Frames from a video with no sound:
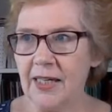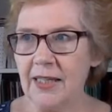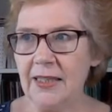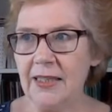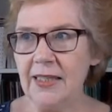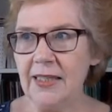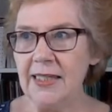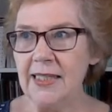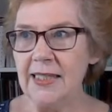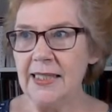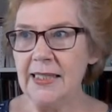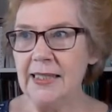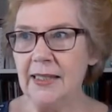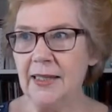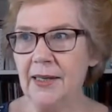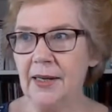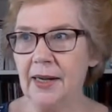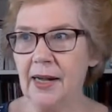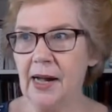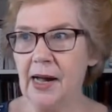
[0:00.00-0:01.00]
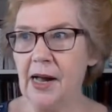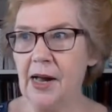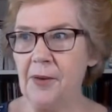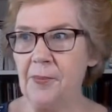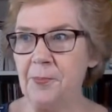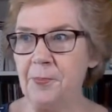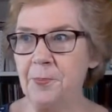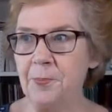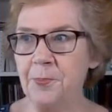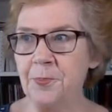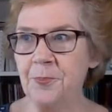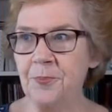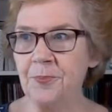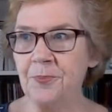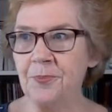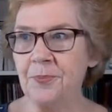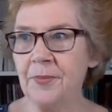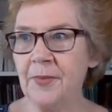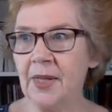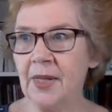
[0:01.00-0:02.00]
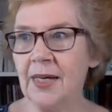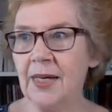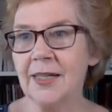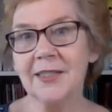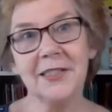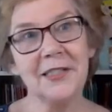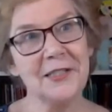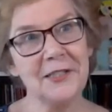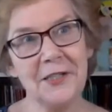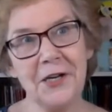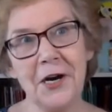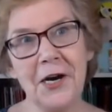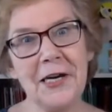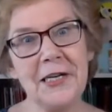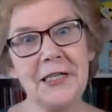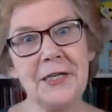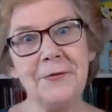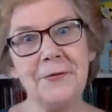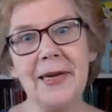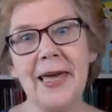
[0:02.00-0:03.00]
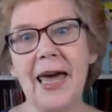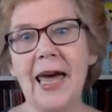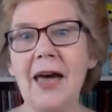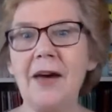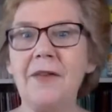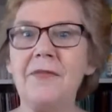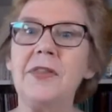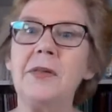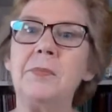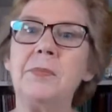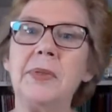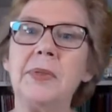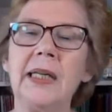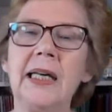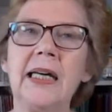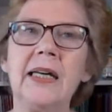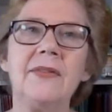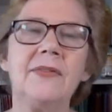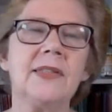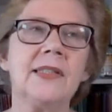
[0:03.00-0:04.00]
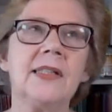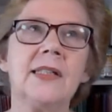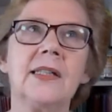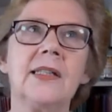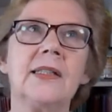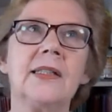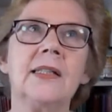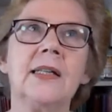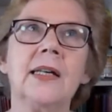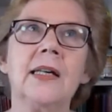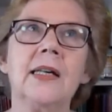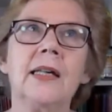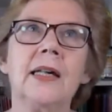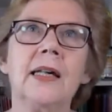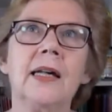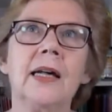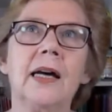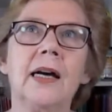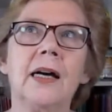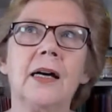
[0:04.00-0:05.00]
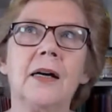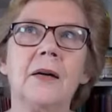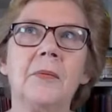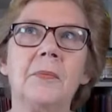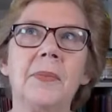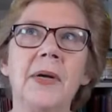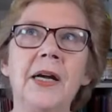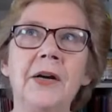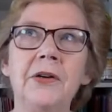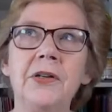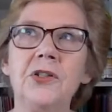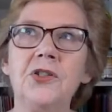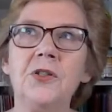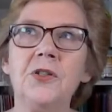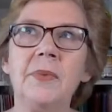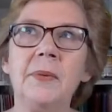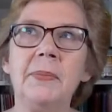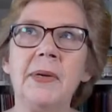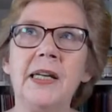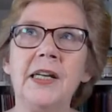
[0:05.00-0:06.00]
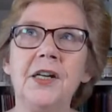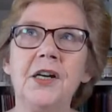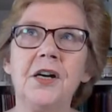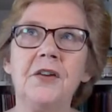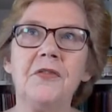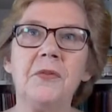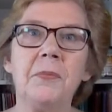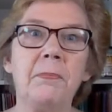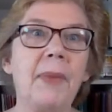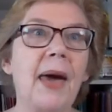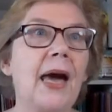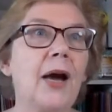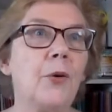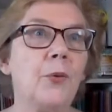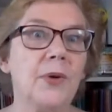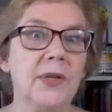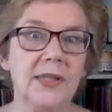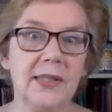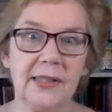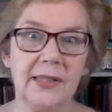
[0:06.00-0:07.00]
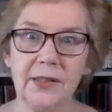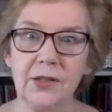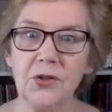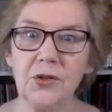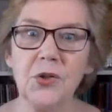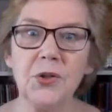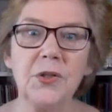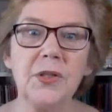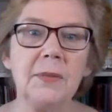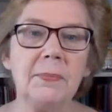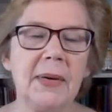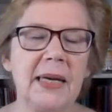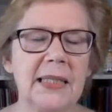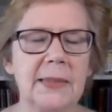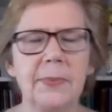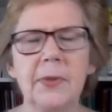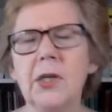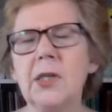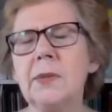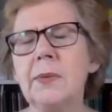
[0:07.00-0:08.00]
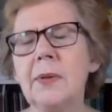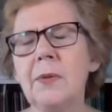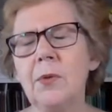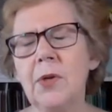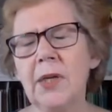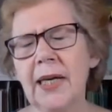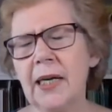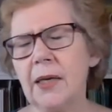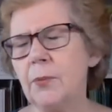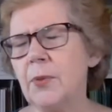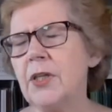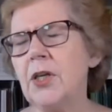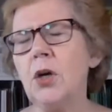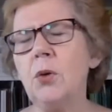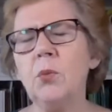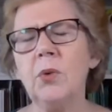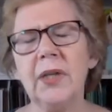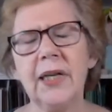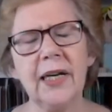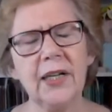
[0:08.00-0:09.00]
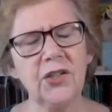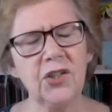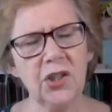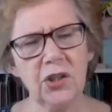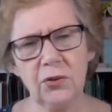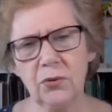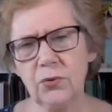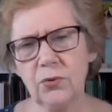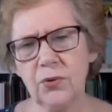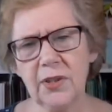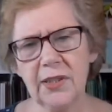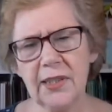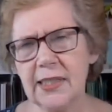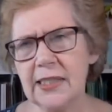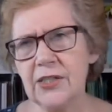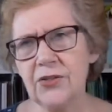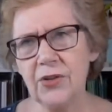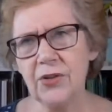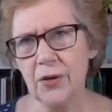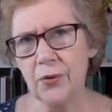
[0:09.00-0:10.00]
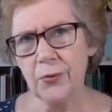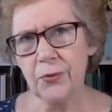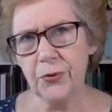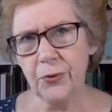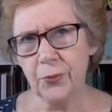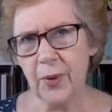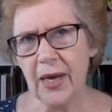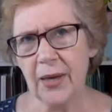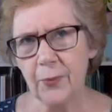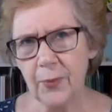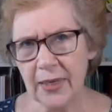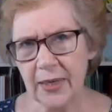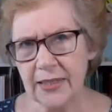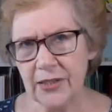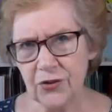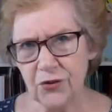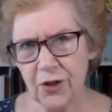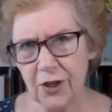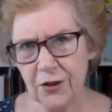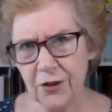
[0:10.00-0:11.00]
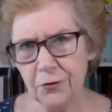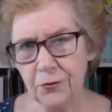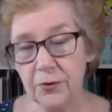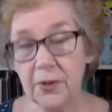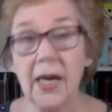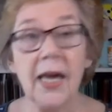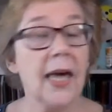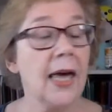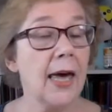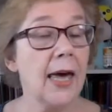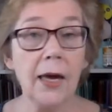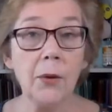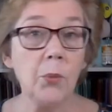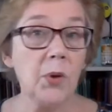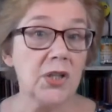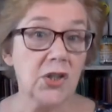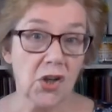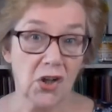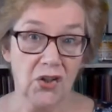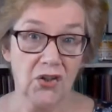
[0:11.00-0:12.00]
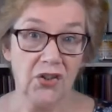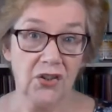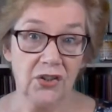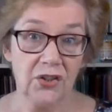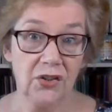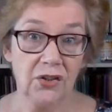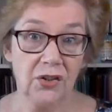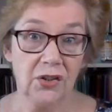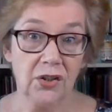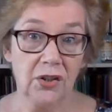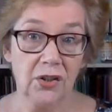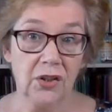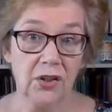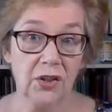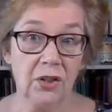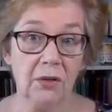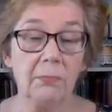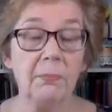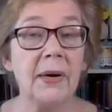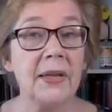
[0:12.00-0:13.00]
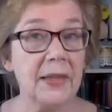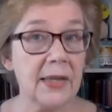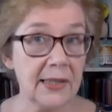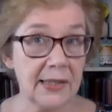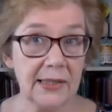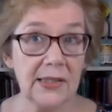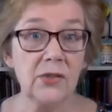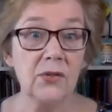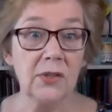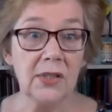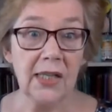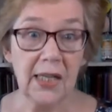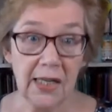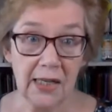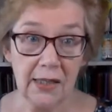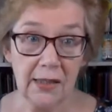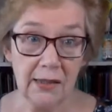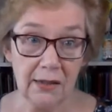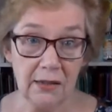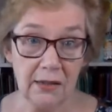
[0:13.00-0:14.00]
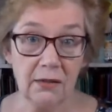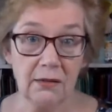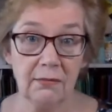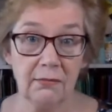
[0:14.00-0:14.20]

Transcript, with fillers: in this um, society we have that believes that um, parents should be bending over backwards to do the best because we want our we don't want our children to struggle the way we struggled, and we don't. But they still need